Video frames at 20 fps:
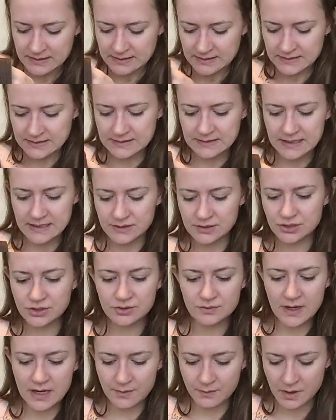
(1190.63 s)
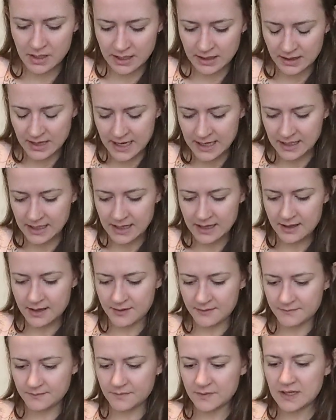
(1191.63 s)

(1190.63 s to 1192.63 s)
cinched right where I like it,